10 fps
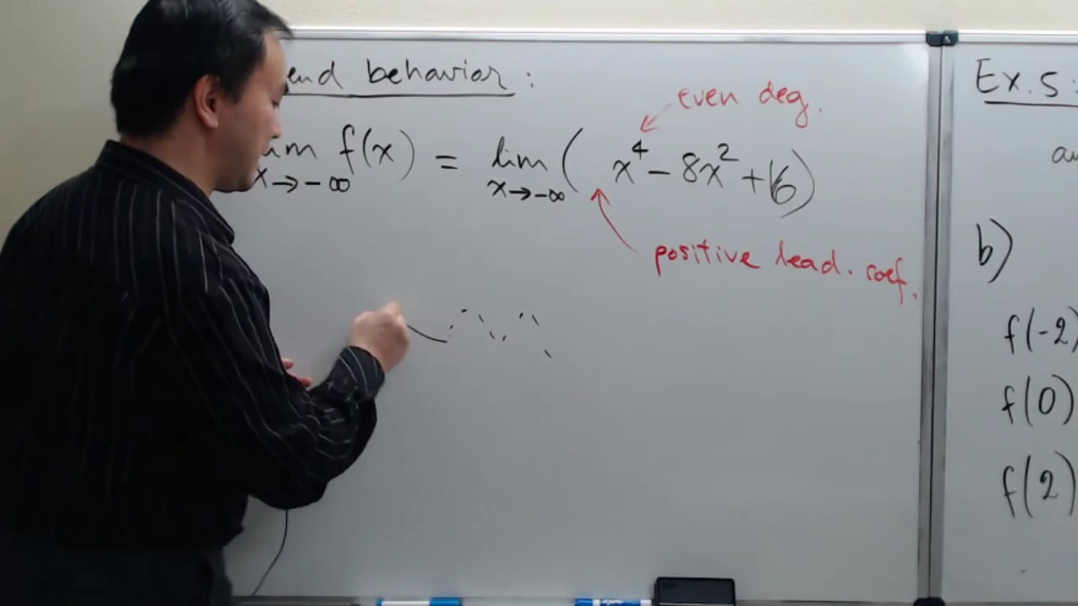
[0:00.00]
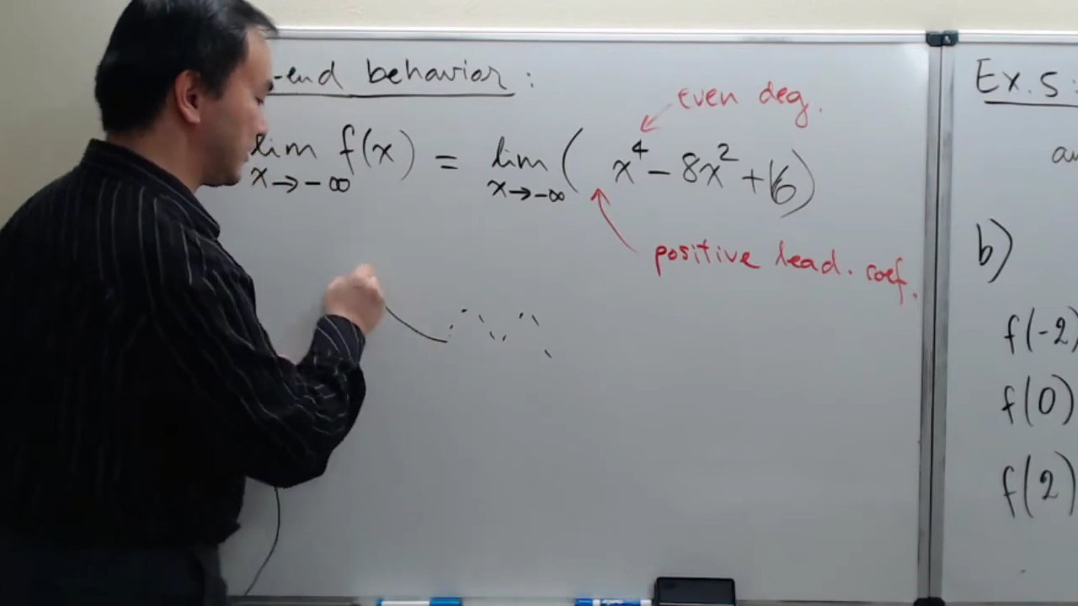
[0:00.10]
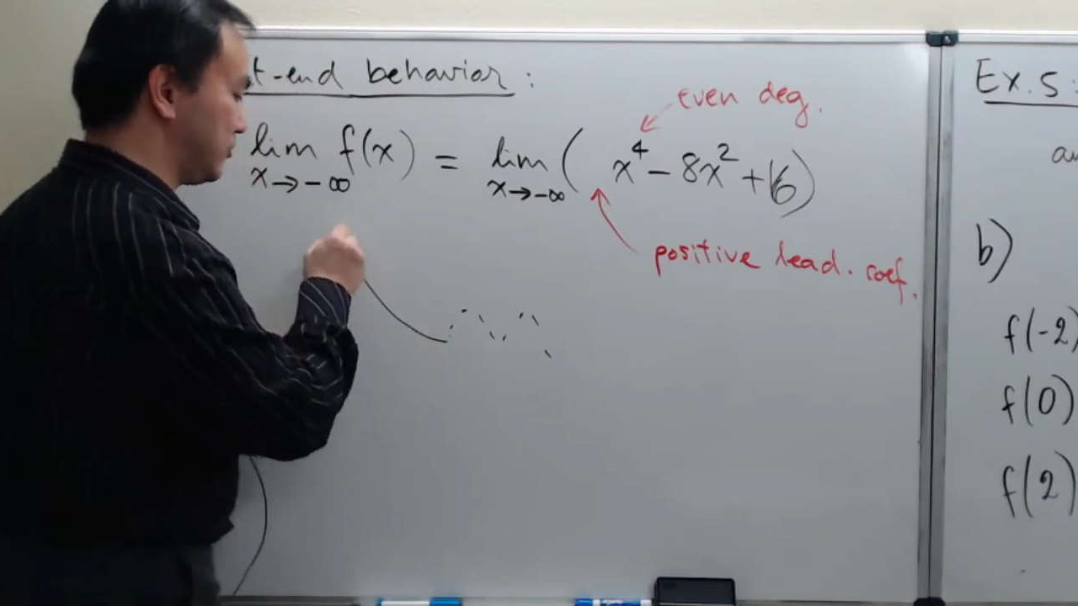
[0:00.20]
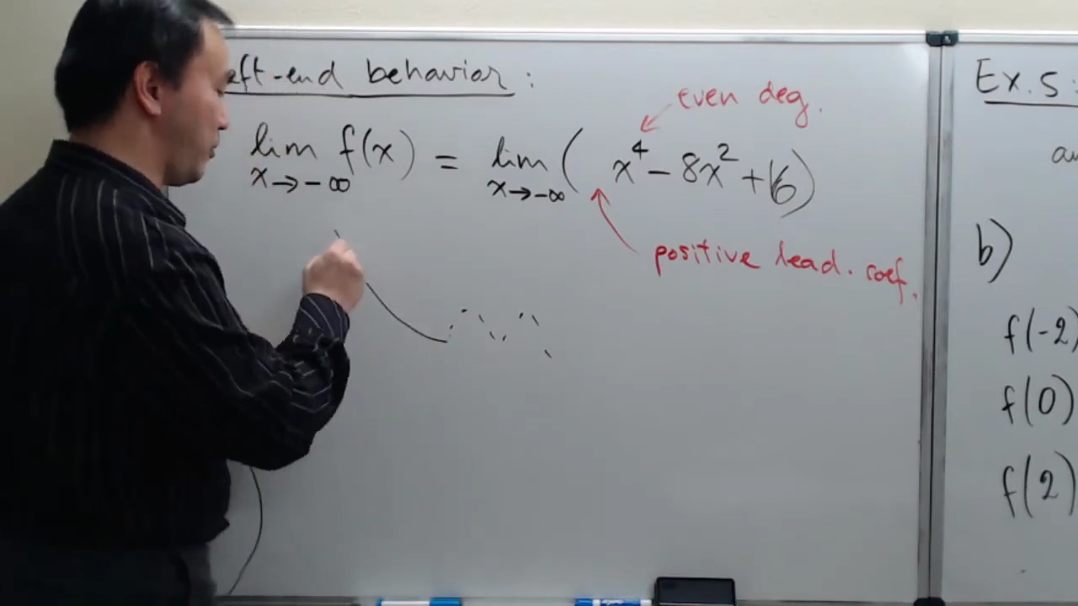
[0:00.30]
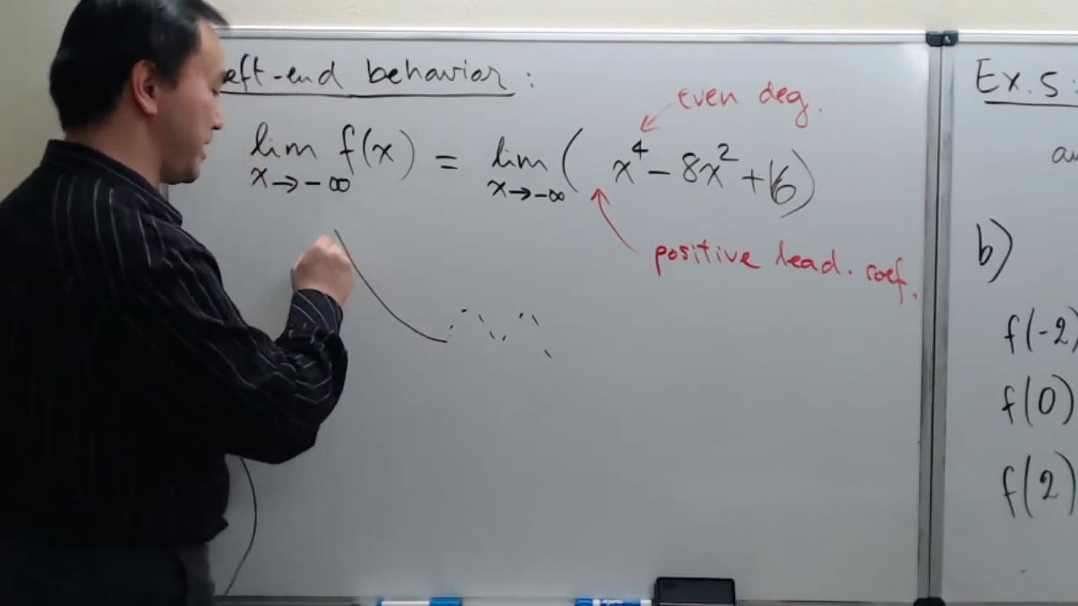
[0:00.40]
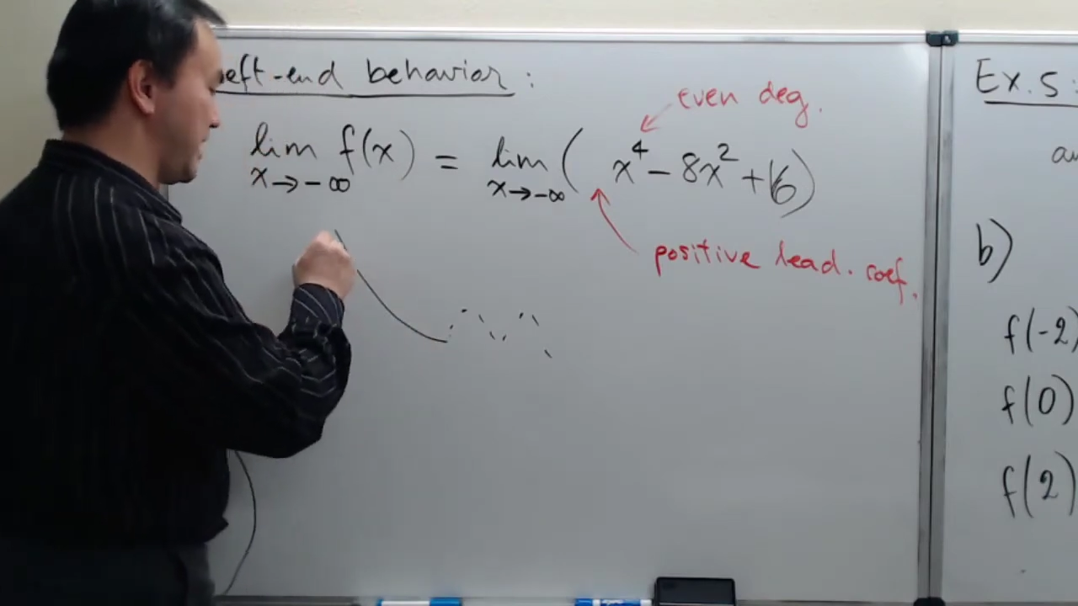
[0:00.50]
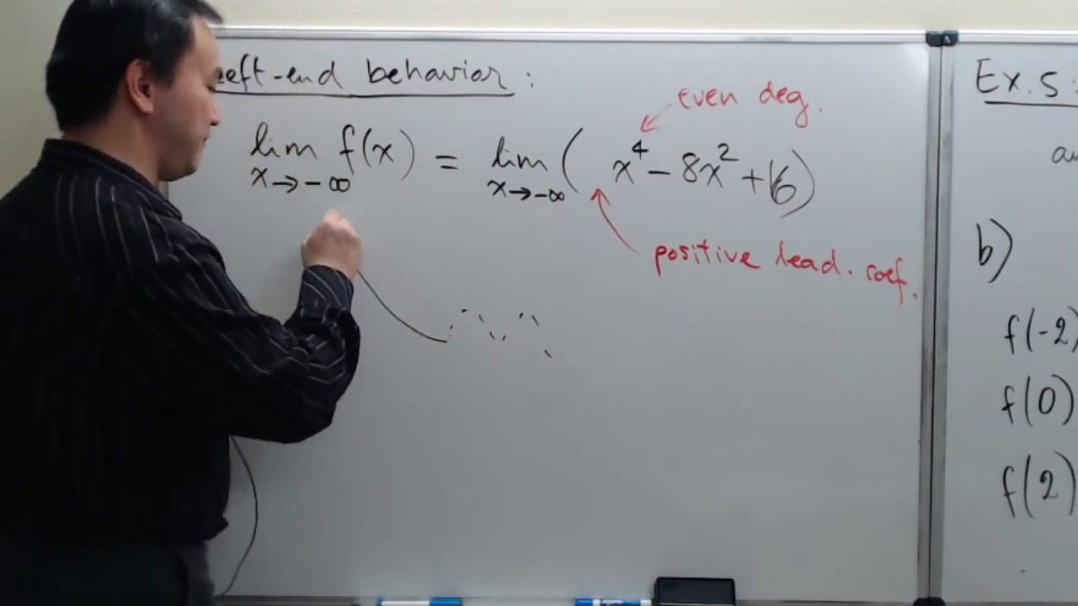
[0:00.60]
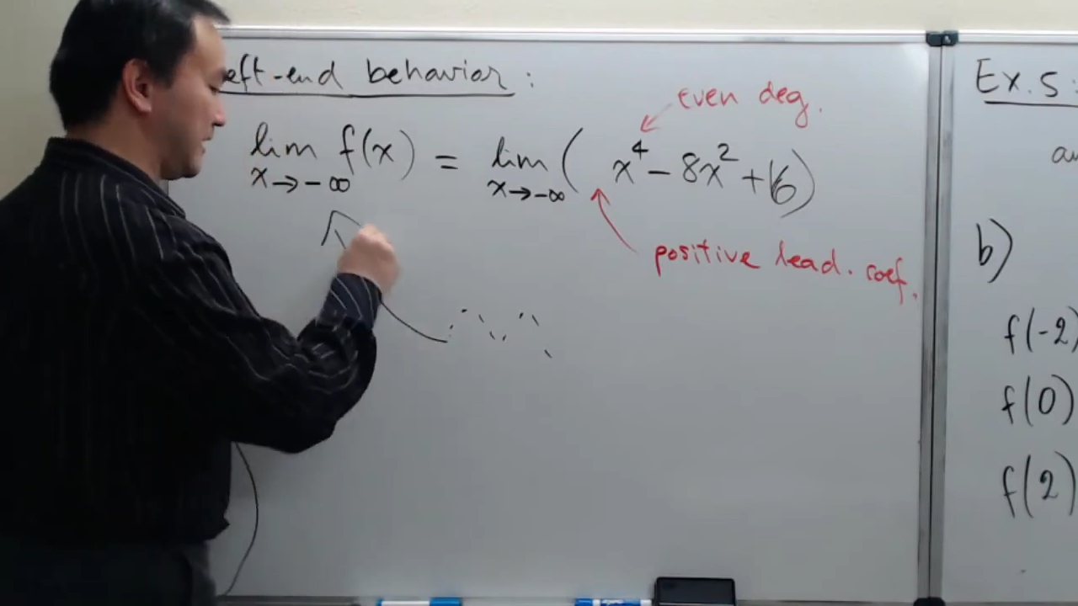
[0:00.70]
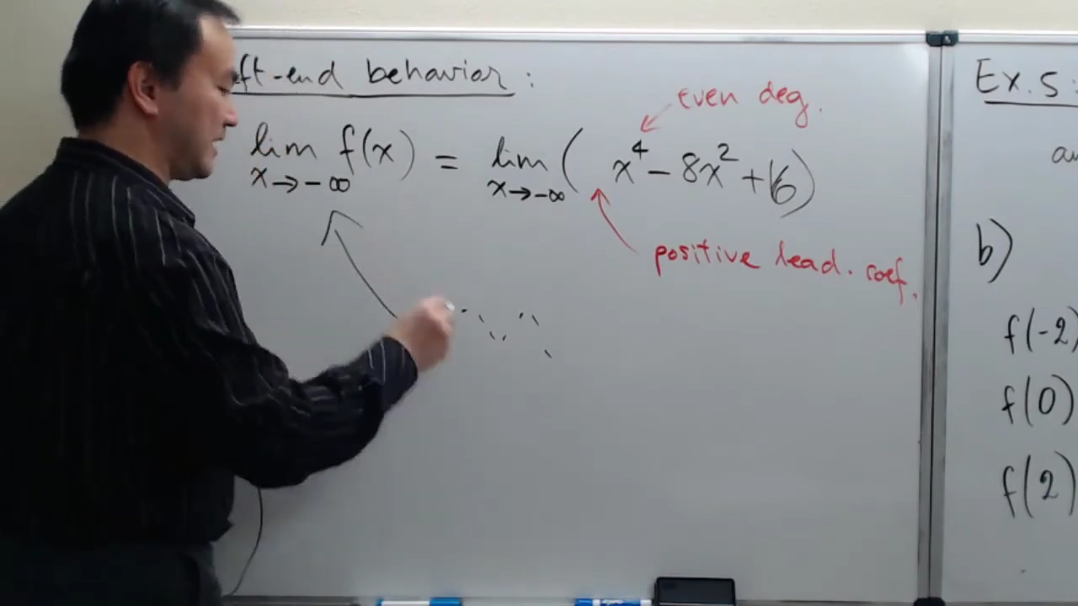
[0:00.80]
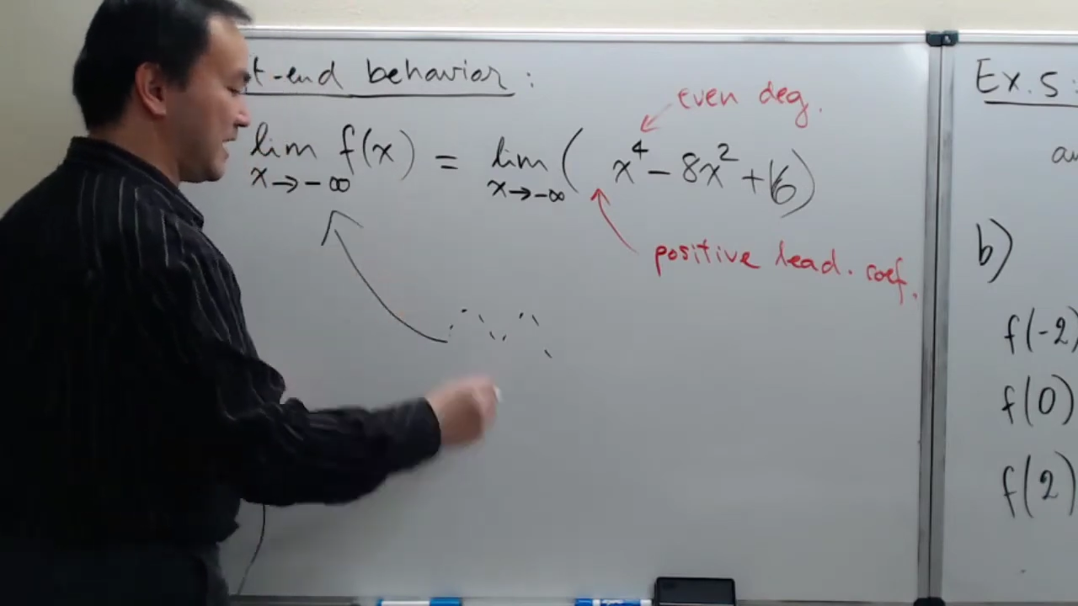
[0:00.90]
has to point
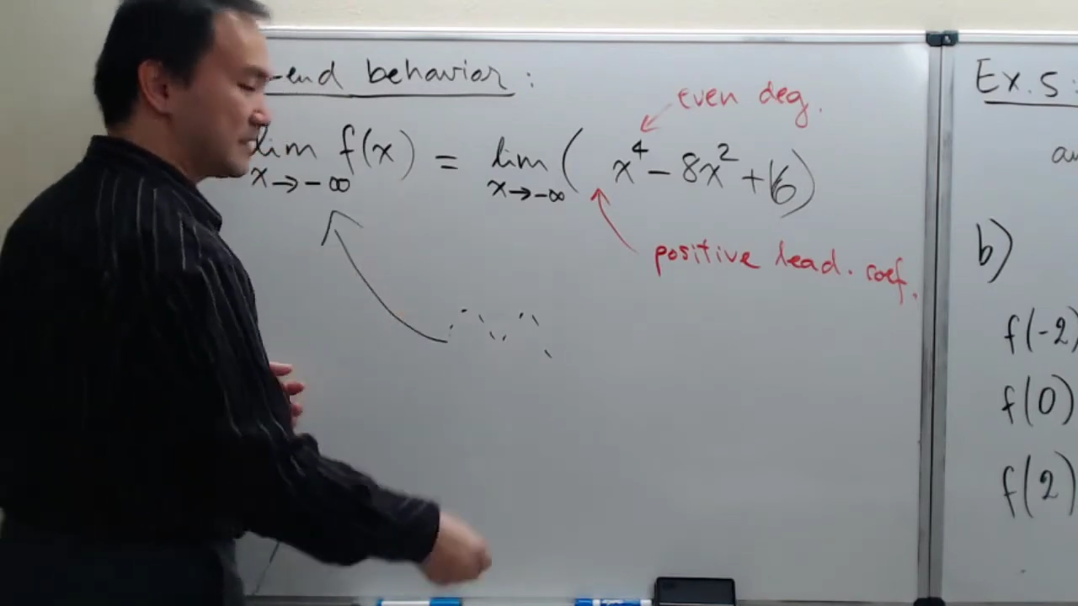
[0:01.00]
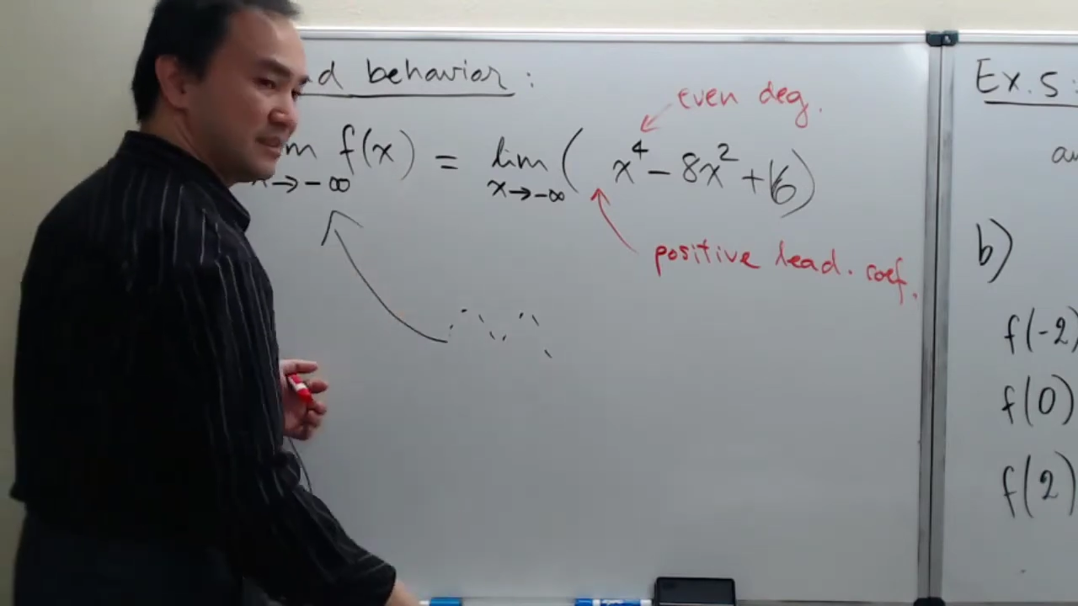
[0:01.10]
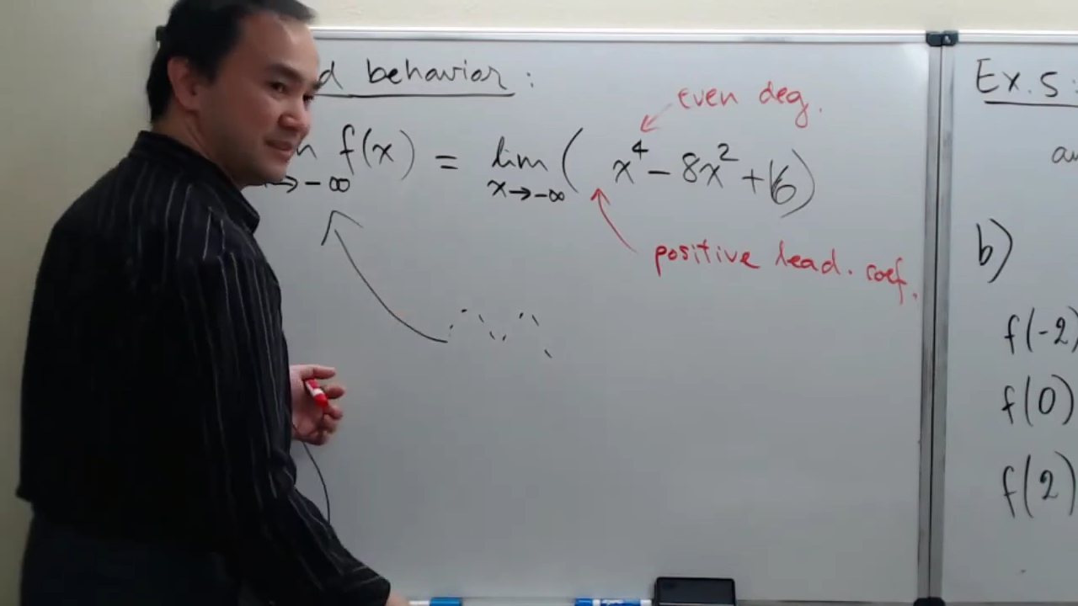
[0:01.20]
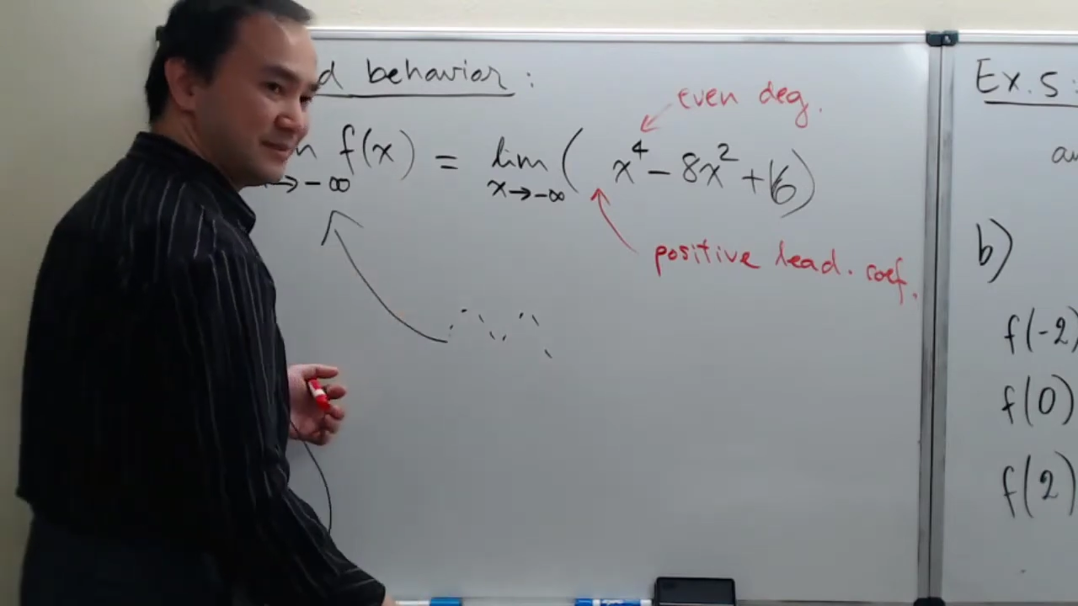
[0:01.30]
up like that.